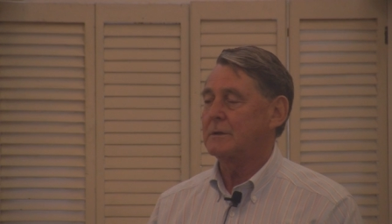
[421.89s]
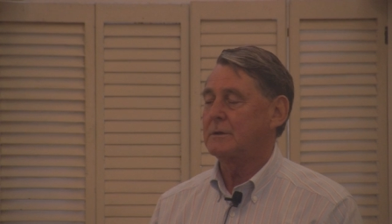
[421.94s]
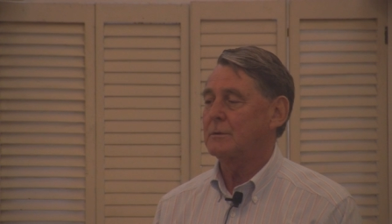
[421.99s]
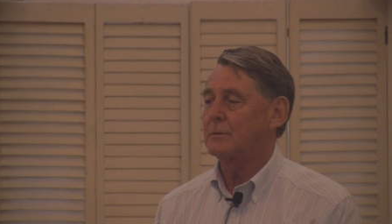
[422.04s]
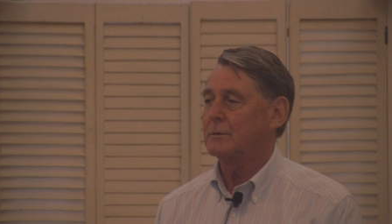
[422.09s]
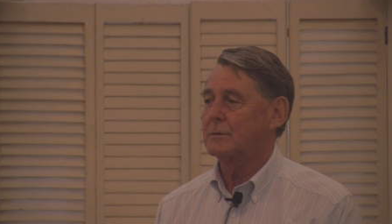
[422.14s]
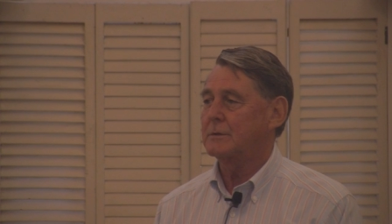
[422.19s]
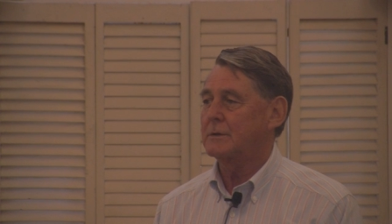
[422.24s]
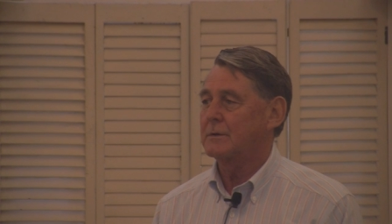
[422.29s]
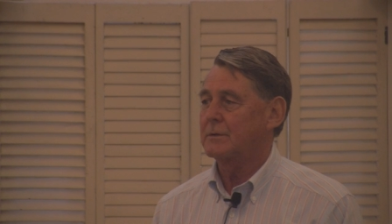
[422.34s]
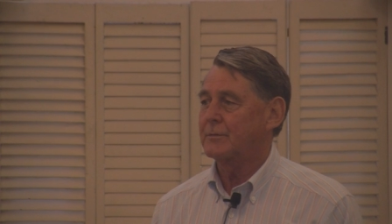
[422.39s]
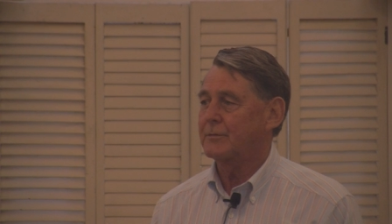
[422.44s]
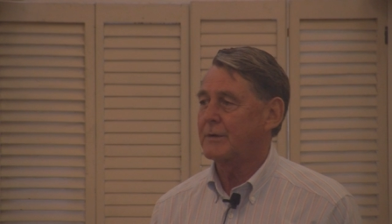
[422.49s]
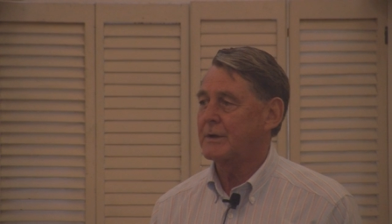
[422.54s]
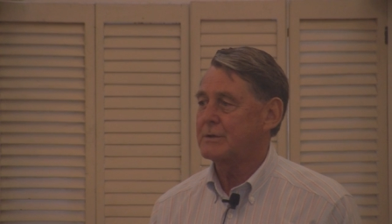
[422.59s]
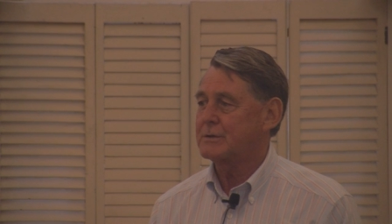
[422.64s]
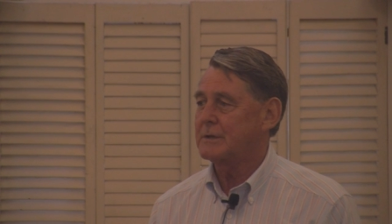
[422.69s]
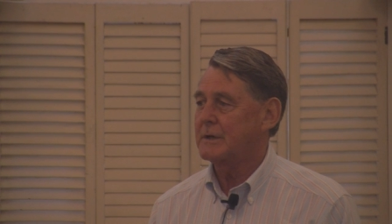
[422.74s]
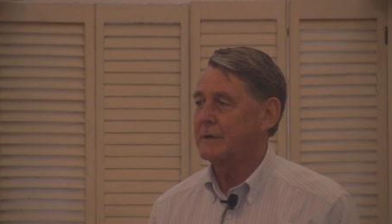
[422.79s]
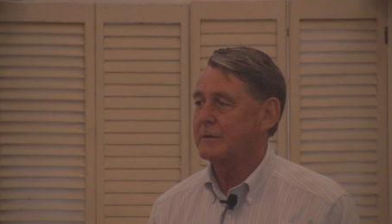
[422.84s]
to, to, the
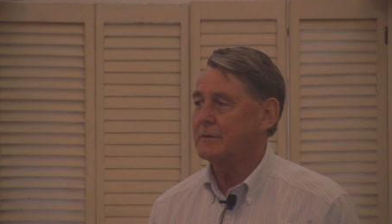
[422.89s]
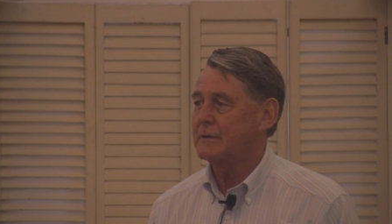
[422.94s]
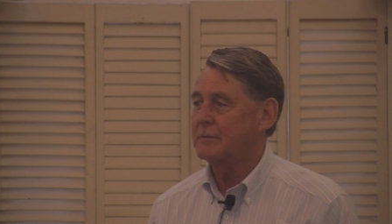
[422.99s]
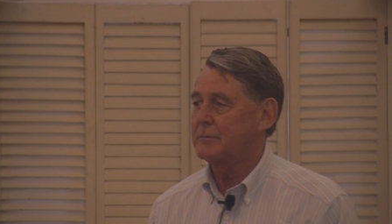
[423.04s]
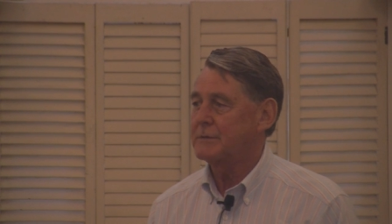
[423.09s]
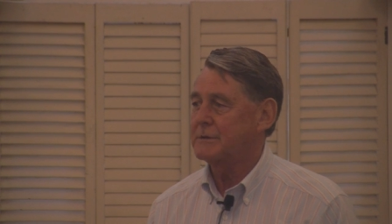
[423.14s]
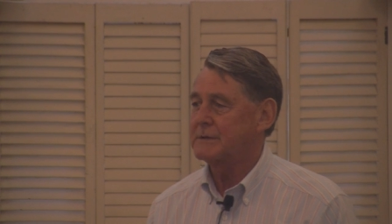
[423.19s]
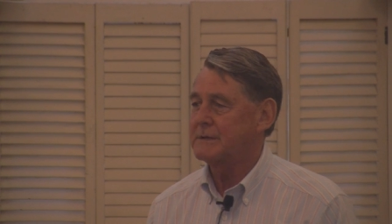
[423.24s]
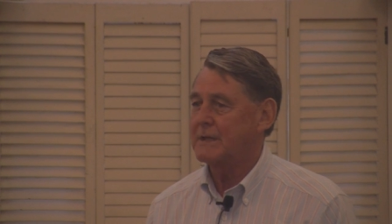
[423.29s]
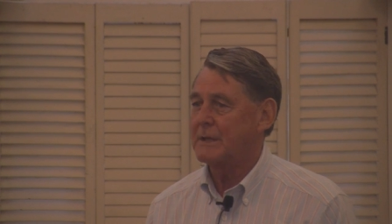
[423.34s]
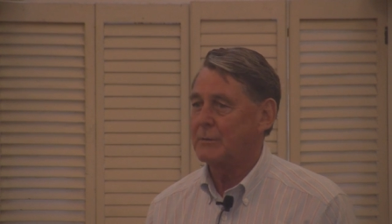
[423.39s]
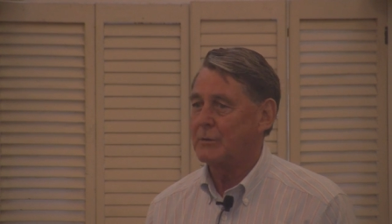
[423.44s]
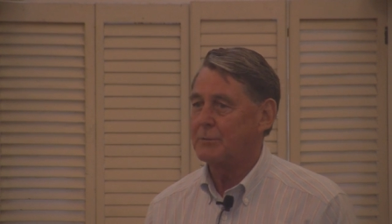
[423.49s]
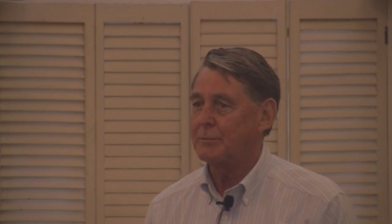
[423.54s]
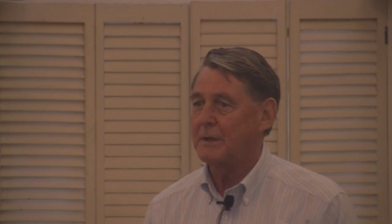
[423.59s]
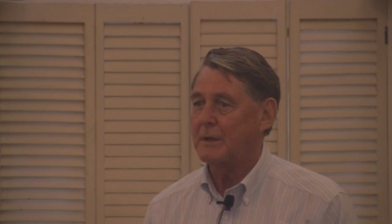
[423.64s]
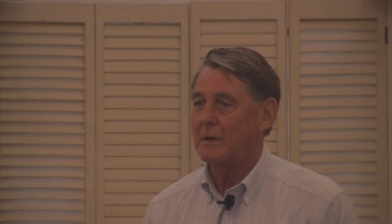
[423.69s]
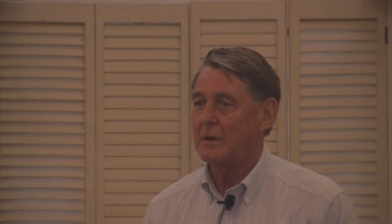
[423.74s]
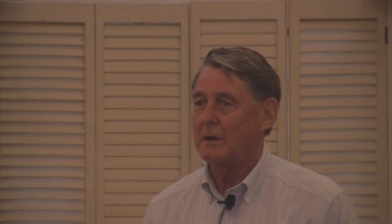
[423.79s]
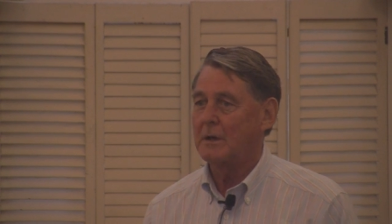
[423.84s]
fresh air in the city
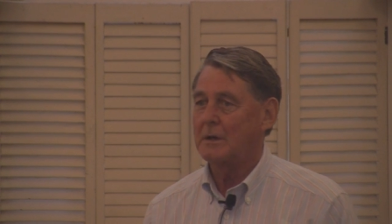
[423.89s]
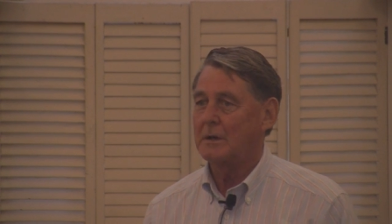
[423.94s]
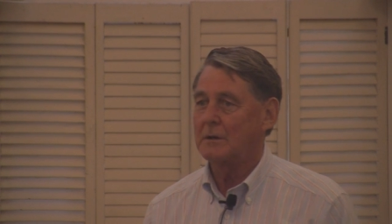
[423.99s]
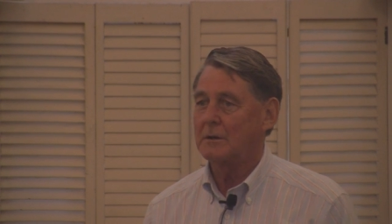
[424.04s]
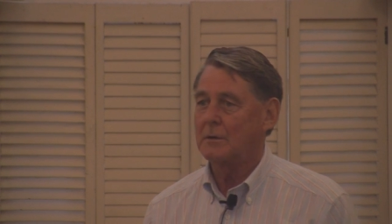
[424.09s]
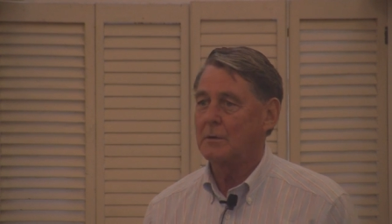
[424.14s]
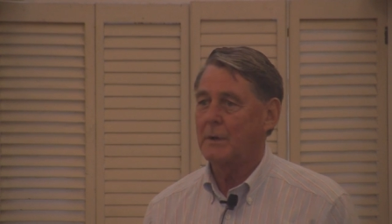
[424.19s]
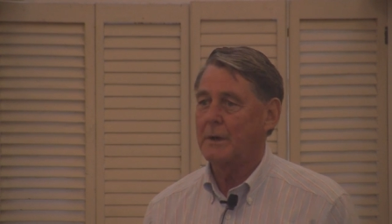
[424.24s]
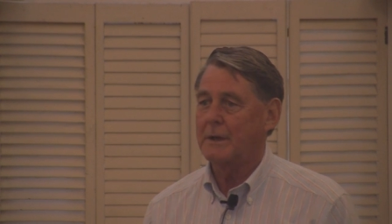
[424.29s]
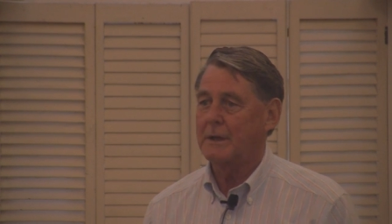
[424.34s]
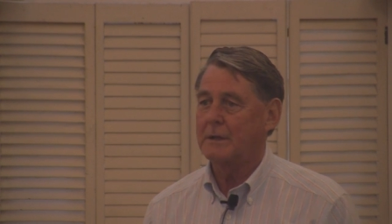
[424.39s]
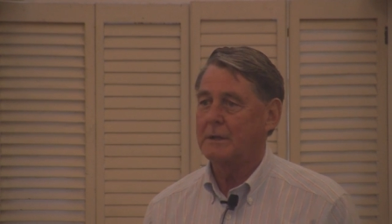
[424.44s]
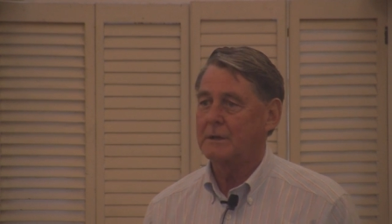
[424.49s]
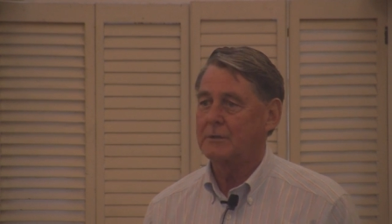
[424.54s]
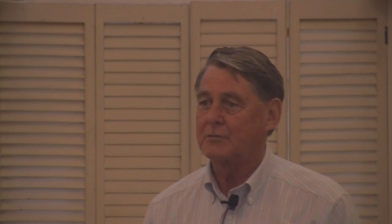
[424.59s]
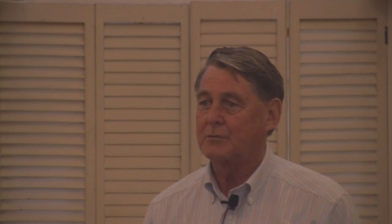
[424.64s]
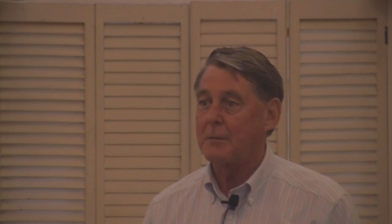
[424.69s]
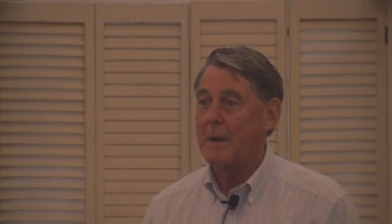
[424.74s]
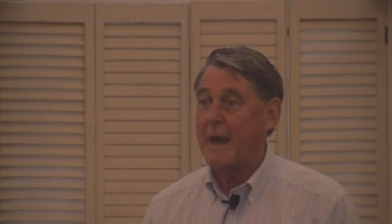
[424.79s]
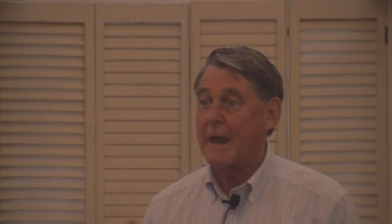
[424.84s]
would be uh, quite a,
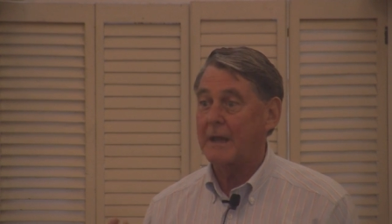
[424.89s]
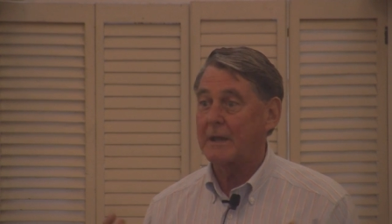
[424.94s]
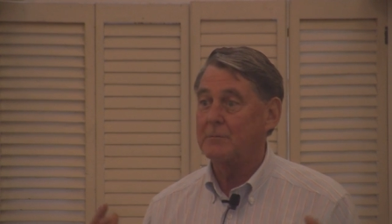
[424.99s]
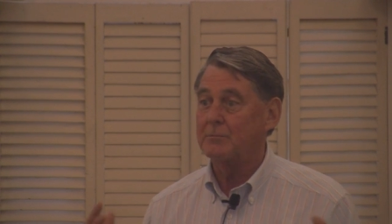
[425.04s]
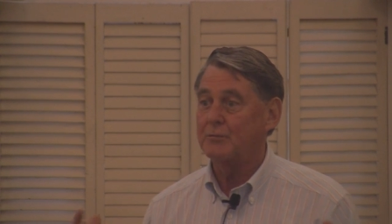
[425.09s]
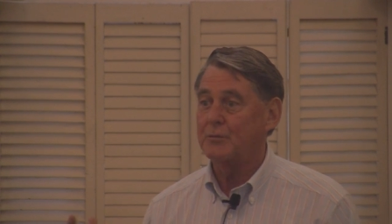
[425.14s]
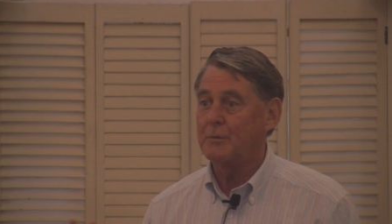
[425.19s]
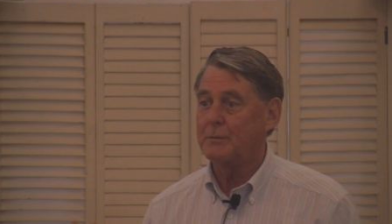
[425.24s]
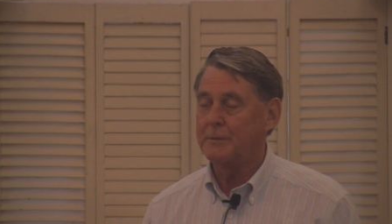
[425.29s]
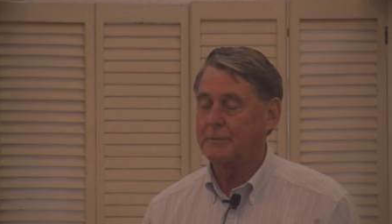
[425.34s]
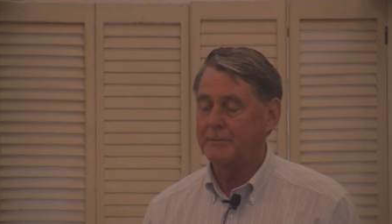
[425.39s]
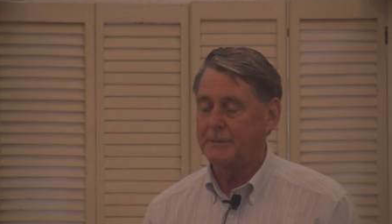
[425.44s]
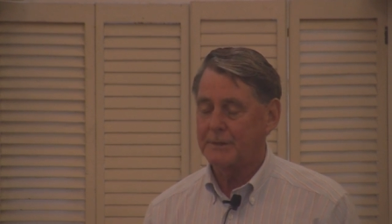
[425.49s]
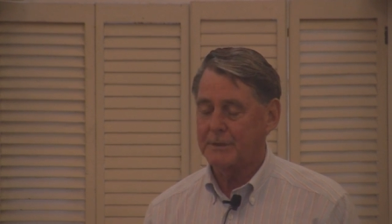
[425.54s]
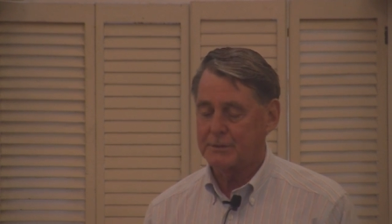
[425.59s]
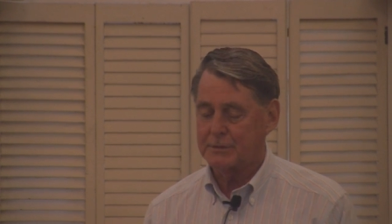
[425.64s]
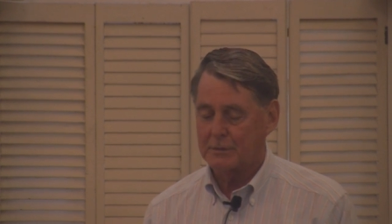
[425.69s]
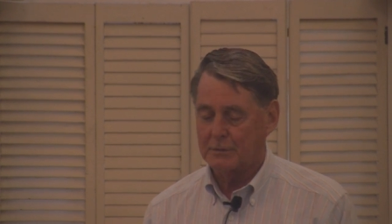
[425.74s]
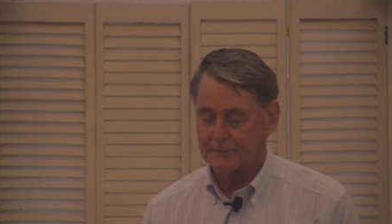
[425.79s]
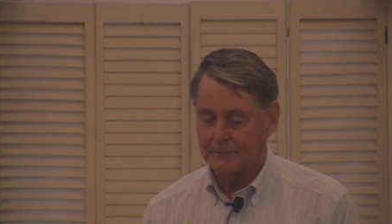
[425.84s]
a, dramatic improvement for
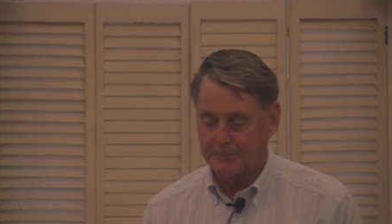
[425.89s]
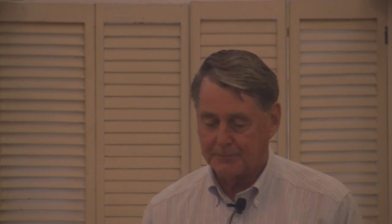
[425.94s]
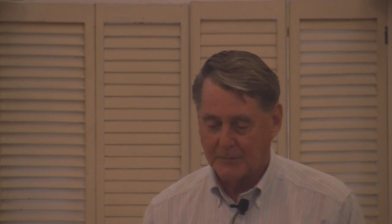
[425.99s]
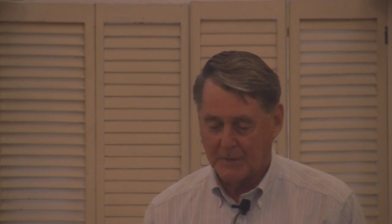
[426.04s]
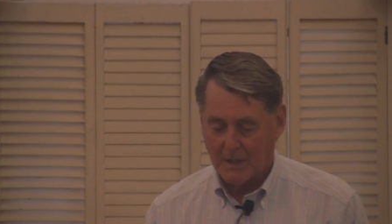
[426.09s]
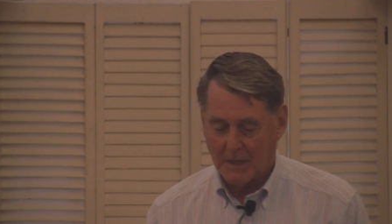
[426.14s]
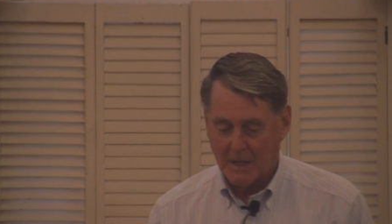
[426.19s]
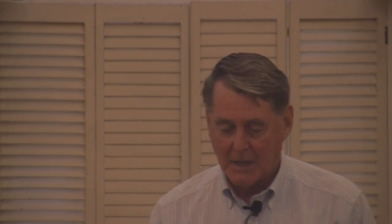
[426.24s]
the children.